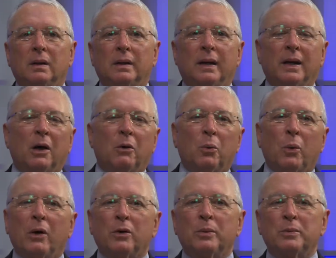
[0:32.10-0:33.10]
Hello and
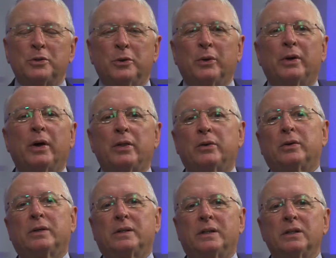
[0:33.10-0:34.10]
welcome to another
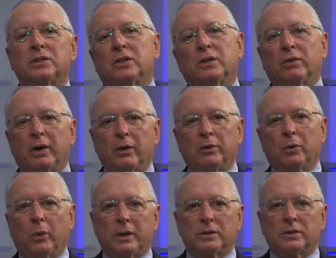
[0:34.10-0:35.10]
edition of
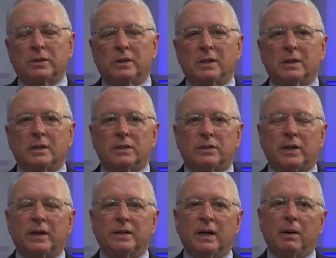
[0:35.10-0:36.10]
HealthQuest,
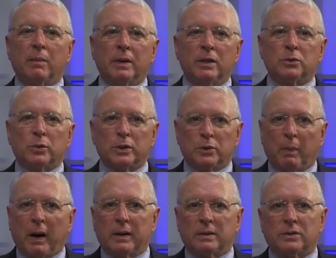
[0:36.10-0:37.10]
St. Tammany's
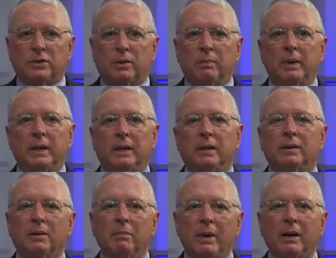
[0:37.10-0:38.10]
response to meeting
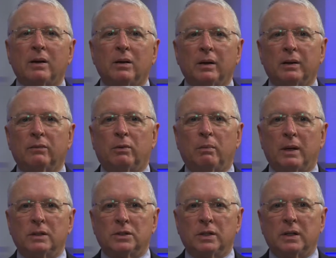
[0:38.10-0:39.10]
the medical
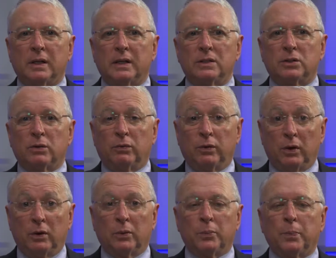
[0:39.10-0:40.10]
information needs of
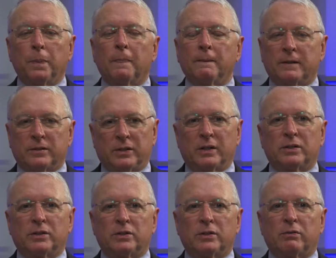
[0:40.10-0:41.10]
you, the
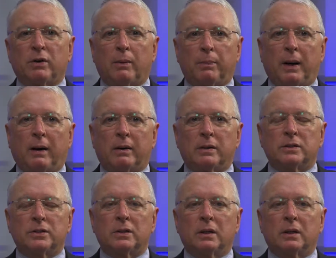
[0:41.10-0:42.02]
citizens of our parish.